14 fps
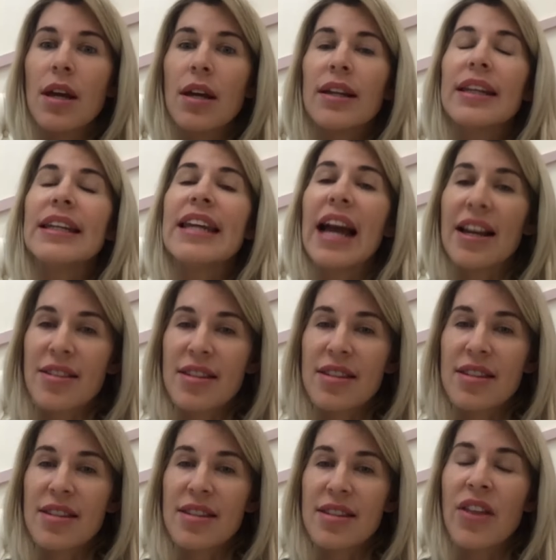Yes,
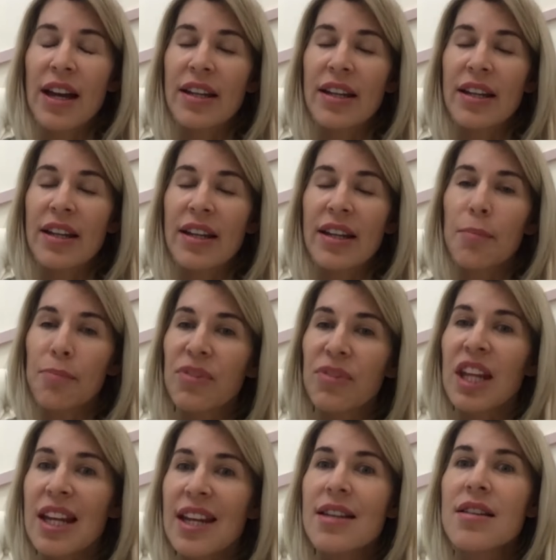that is
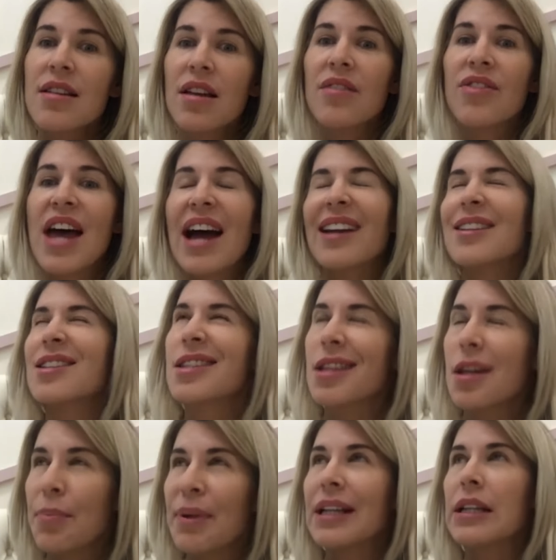something that
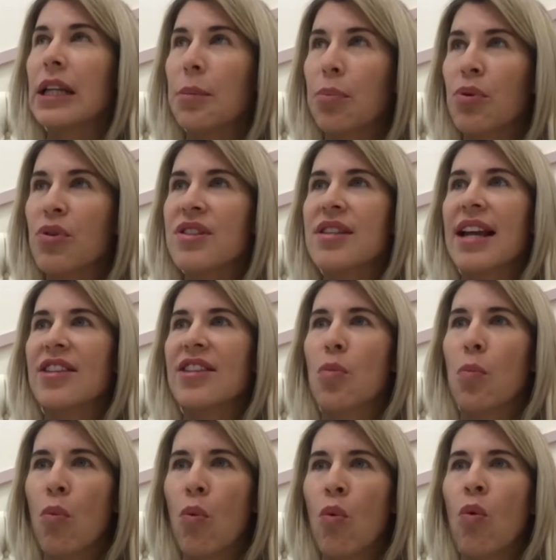typically presents
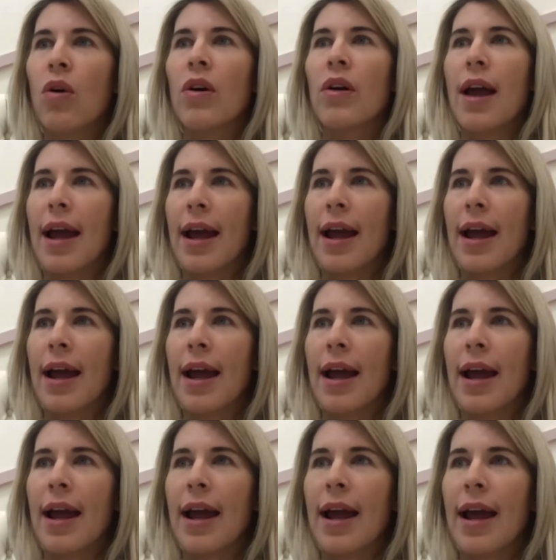more
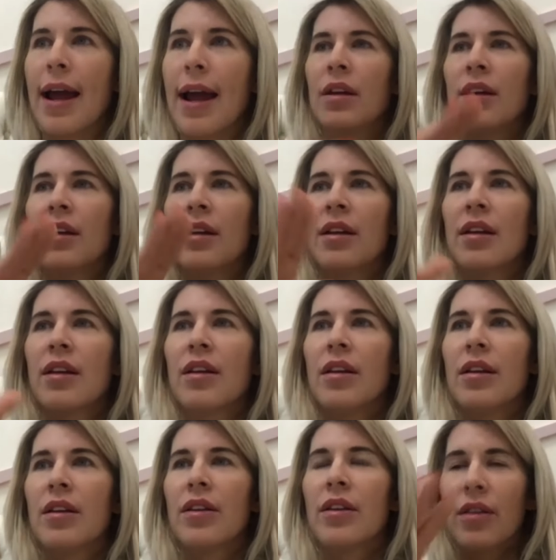as
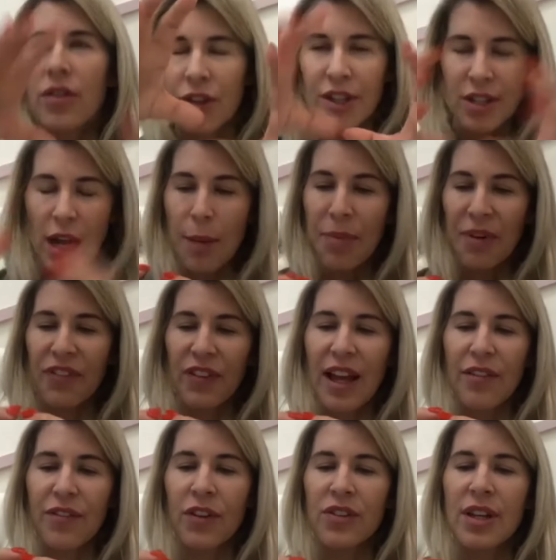the type of flat
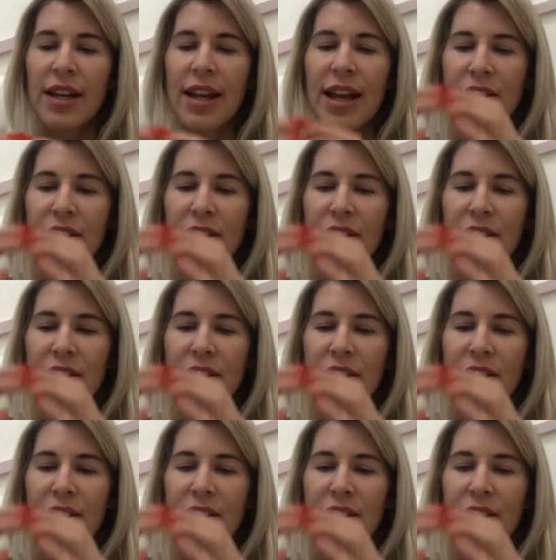foot that has